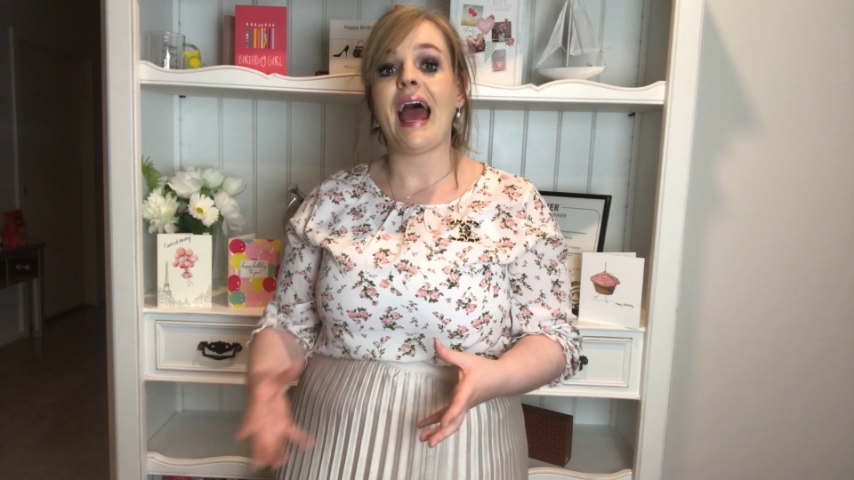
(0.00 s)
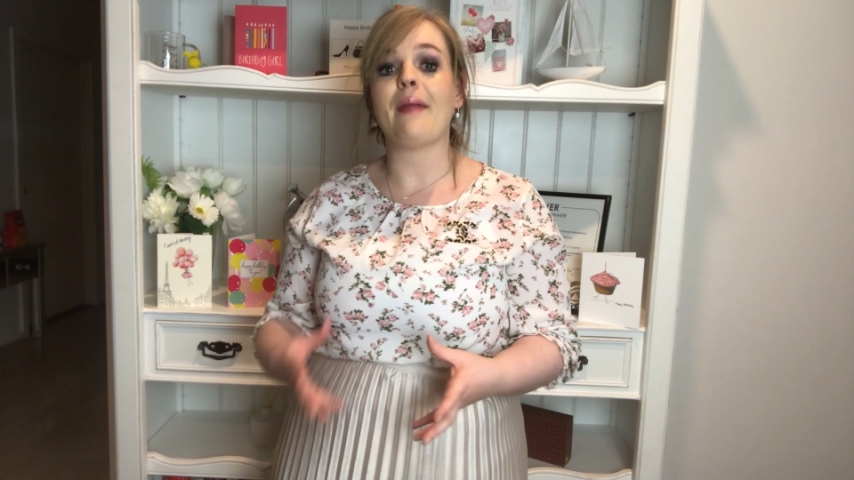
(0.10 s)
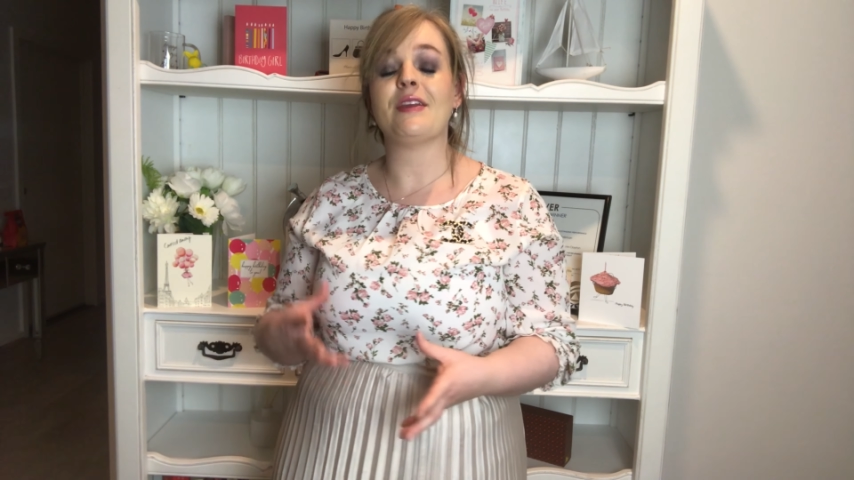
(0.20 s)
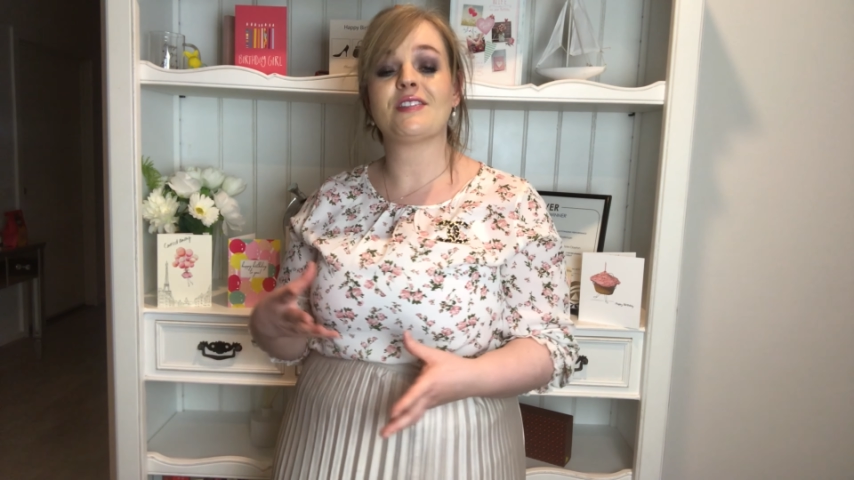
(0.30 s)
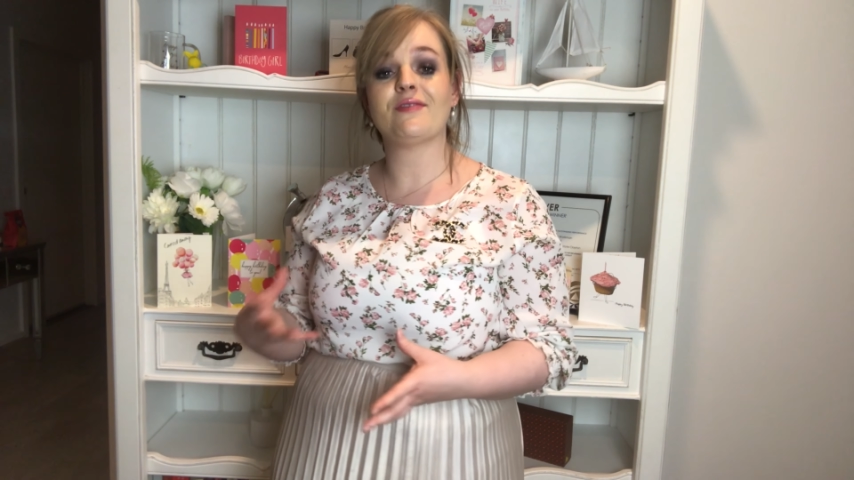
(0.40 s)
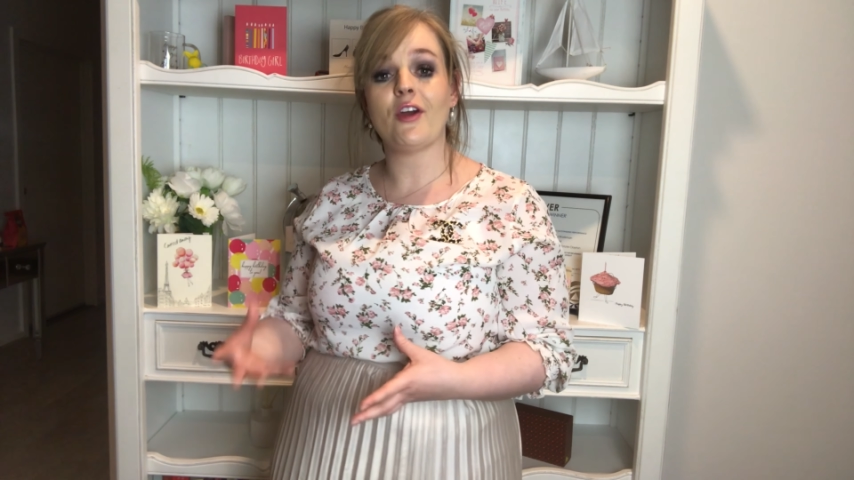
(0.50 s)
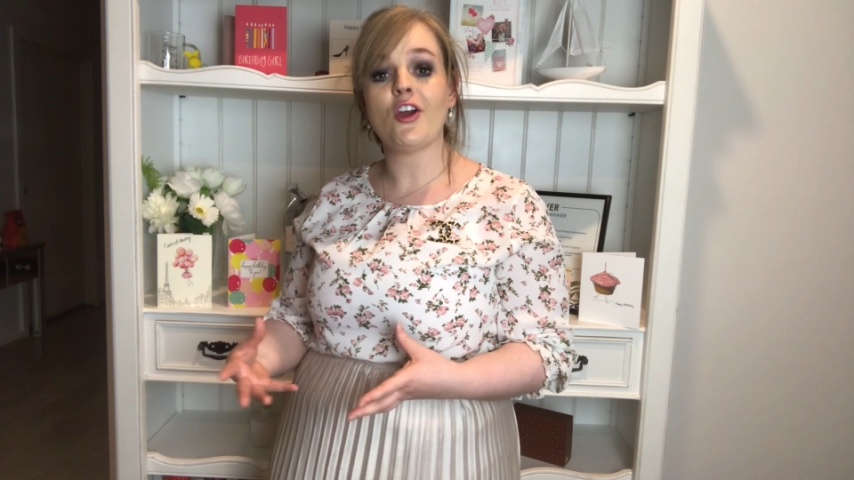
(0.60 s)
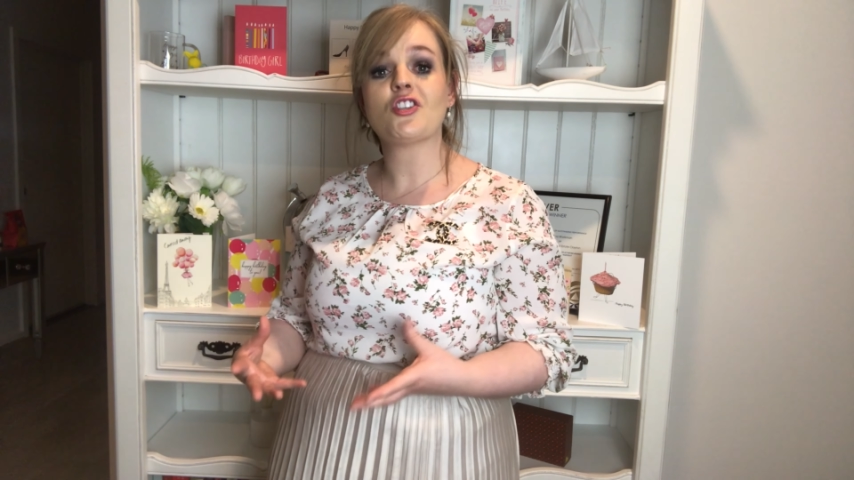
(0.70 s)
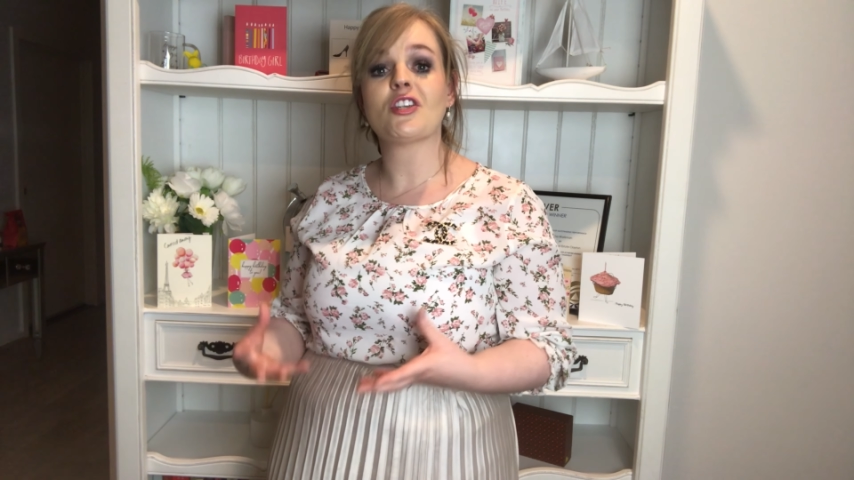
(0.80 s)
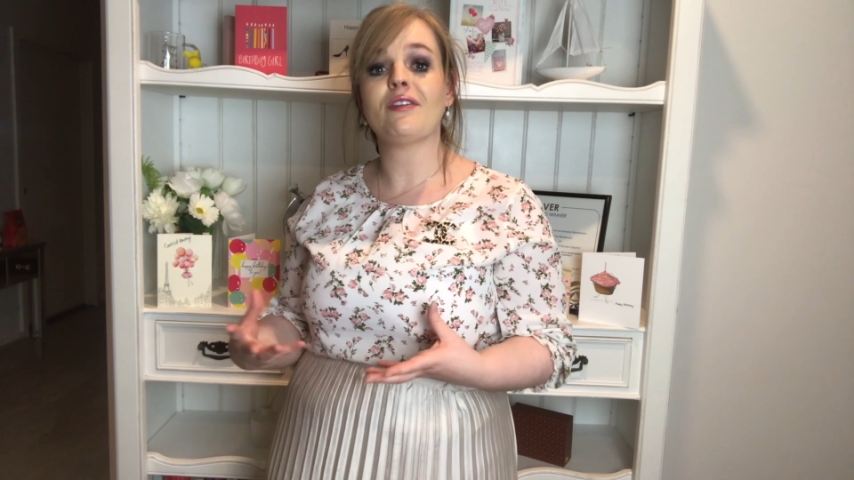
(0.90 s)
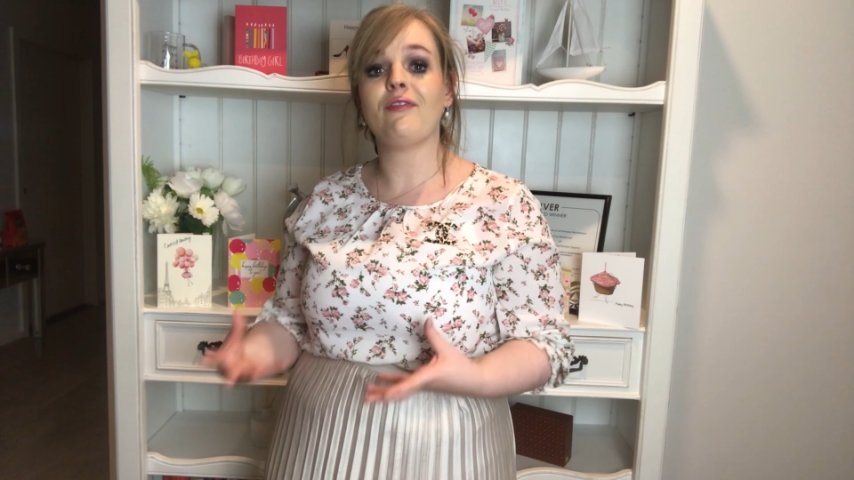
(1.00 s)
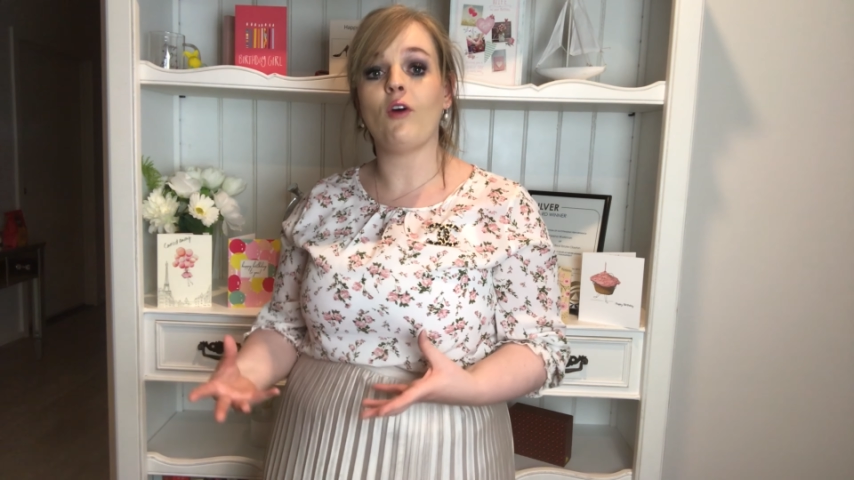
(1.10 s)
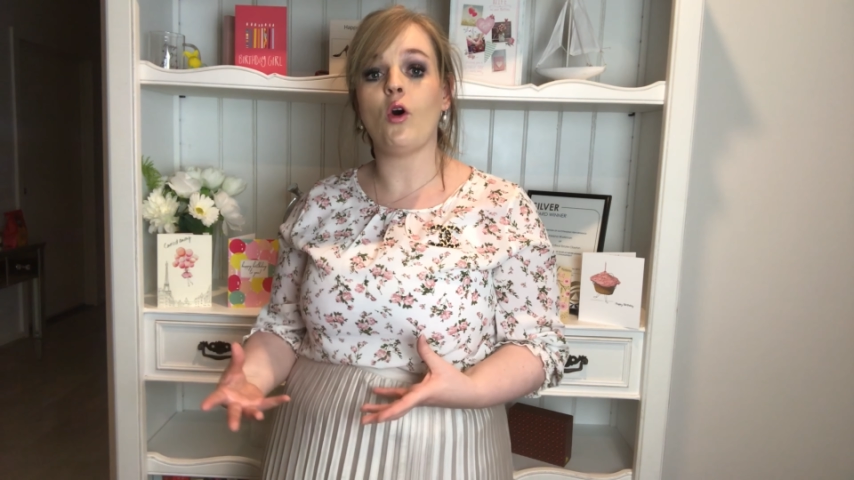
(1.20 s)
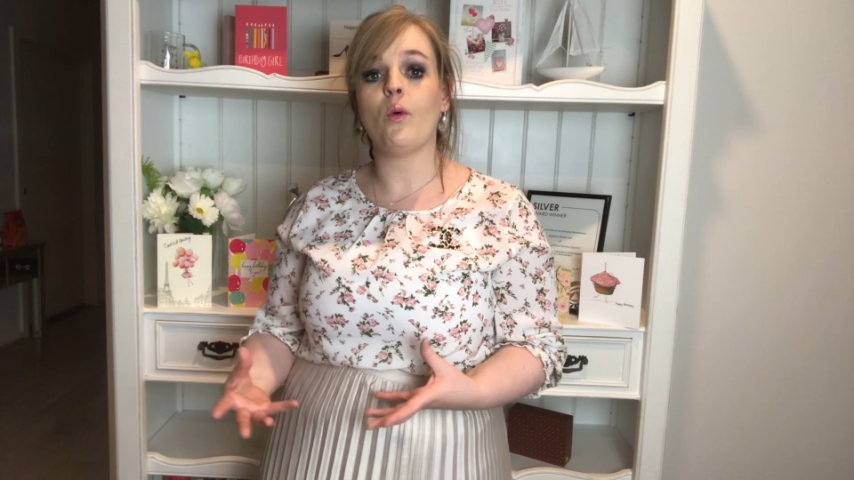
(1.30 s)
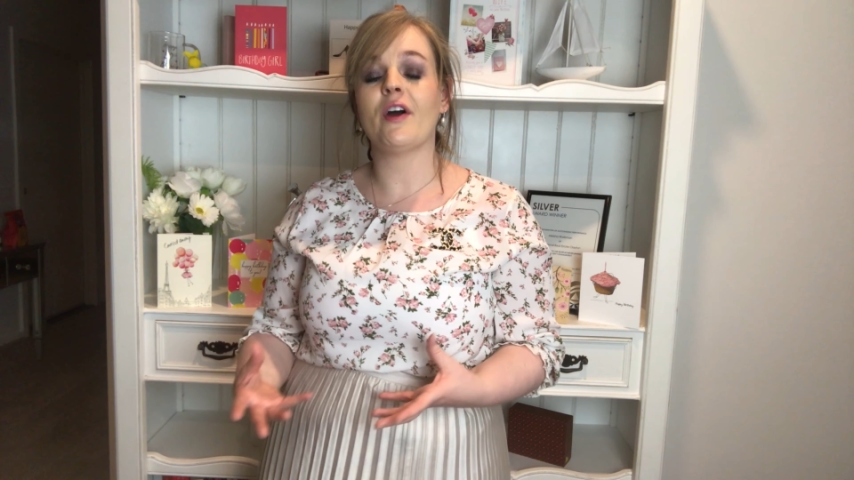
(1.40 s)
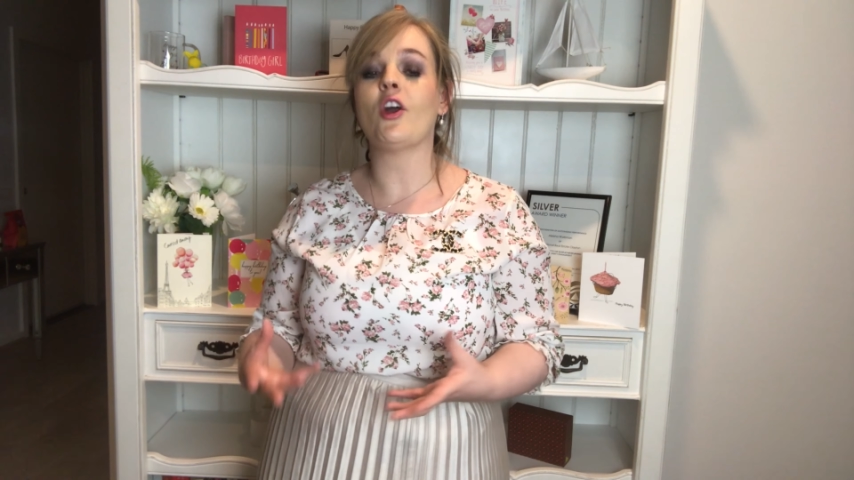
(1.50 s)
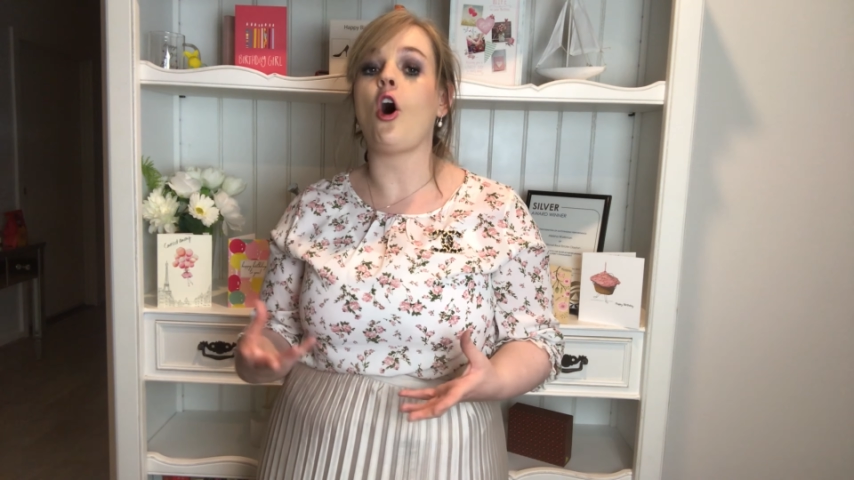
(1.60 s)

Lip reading: and this version forward